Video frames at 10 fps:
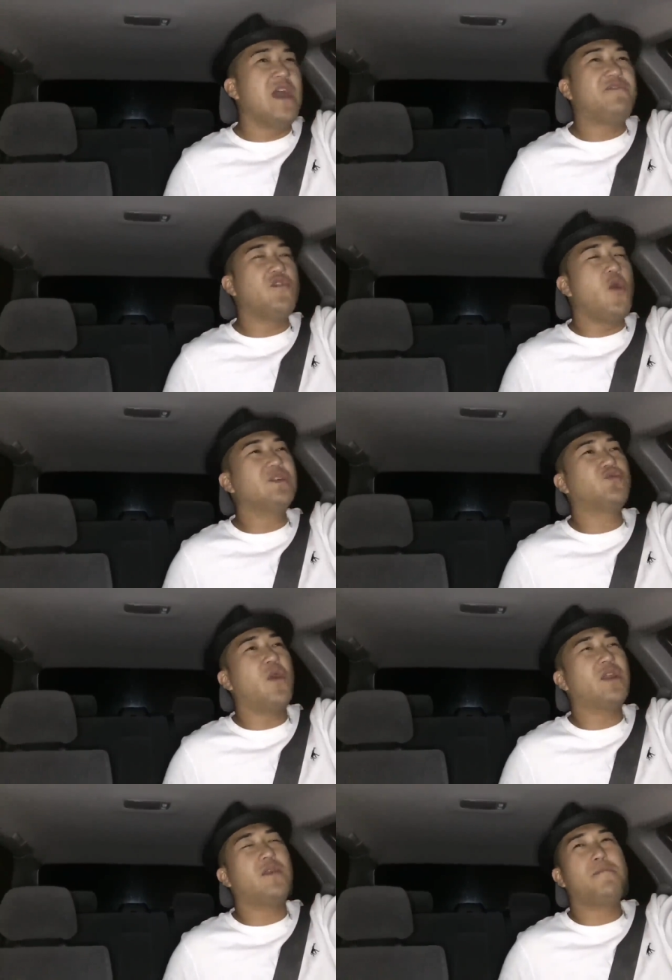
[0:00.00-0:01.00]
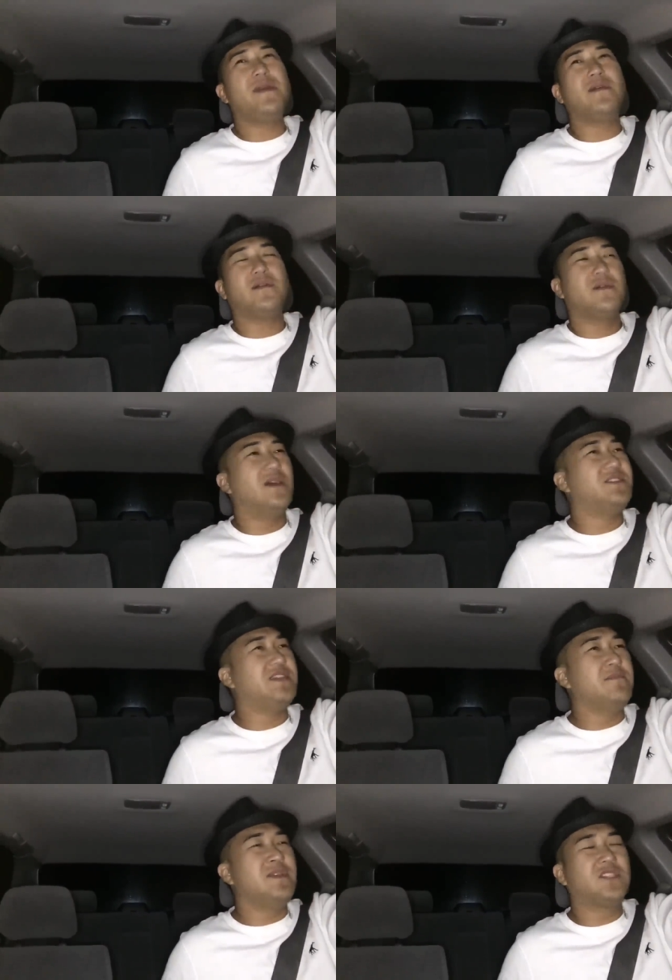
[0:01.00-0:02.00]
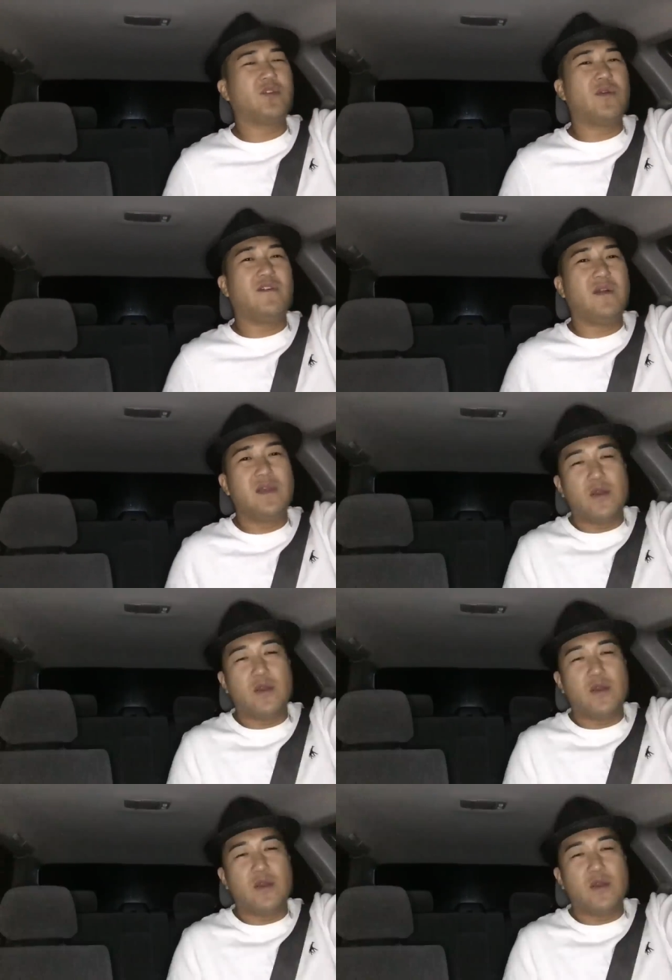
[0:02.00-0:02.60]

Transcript: If you always wanted to be a, a gymnast or a,